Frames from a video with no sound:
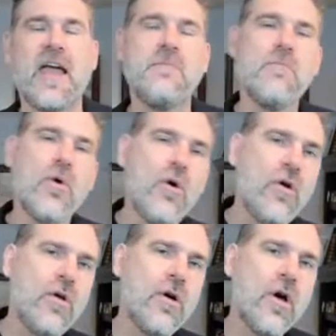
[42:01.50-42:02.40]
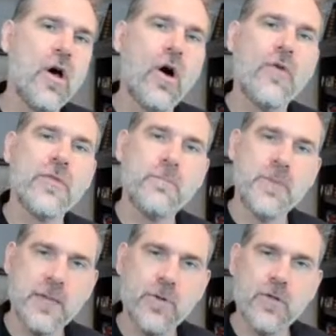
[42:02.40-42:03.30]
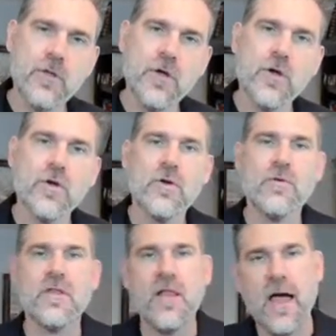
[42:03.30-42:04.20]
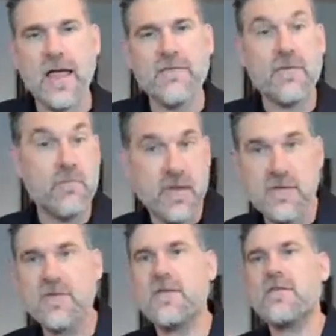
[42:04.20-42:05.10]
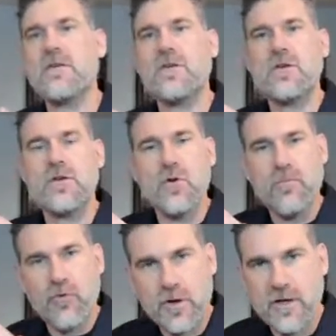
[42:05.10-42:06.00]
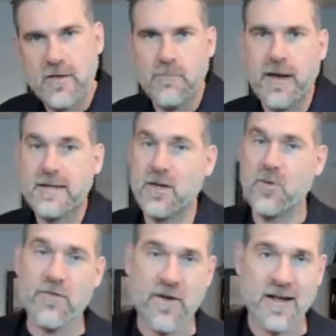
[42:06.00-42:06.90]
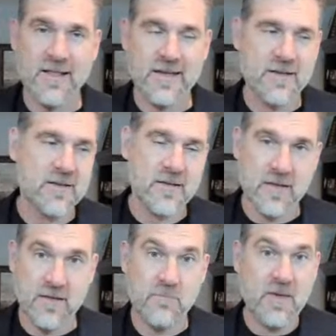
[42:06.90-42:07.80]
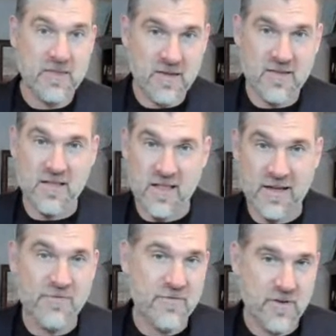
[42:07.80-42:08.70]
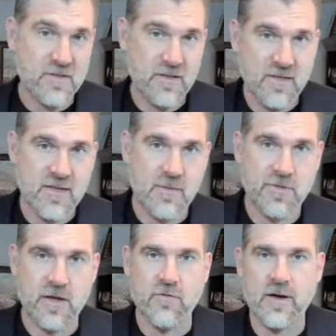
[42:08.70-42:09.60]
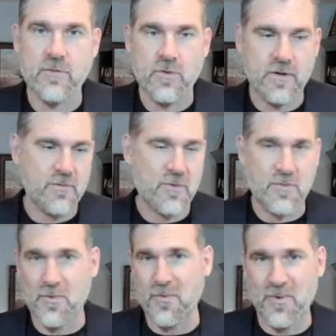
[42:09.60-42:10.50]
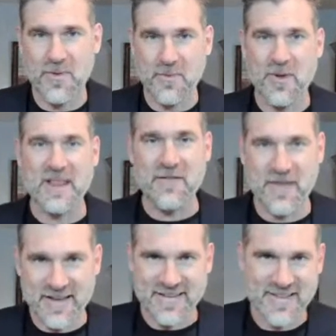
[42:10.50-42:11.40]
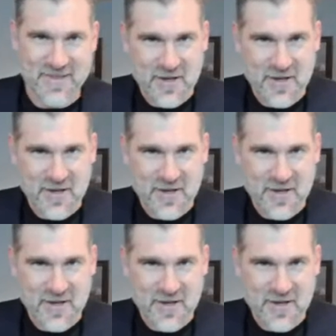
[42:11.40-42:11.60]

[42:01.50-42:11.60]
and more on the people whose lives and businesses your products impact. And quite frankly, business and life, right? They're the same thing, right? We're living